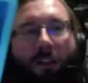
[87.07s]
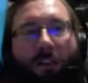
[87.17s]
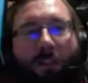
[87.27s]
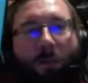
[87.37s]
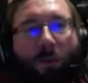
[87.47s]

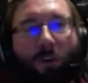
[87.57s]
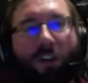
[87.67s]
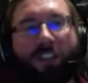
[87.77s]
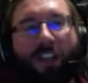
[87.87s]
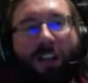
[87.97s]
the
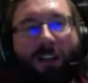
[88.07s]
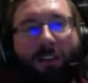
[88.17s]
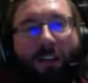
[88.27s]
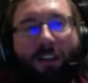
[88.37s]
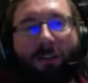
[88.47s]
wars of the
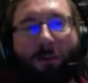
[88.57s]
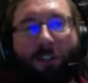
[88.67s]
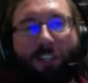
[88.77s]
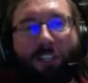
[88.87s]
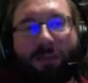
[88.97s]

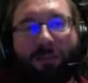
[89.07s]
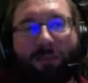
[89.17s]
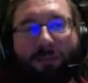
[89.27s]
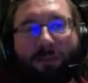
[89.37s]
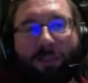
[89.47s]
1940s
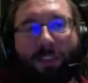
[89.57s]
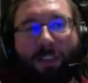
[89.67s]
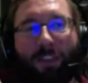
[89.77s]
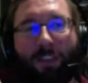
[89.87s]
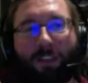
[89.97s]

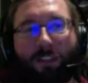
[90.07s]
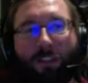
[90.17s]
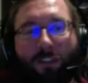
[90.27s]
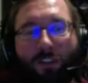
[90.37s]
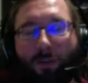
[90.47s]
in this
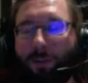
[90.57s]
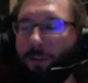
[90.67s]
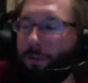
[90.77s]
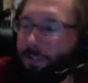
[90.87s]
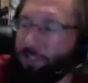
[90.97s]
alternate
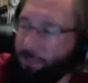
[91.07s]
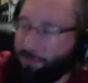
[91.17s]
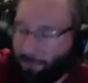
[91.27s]
universe.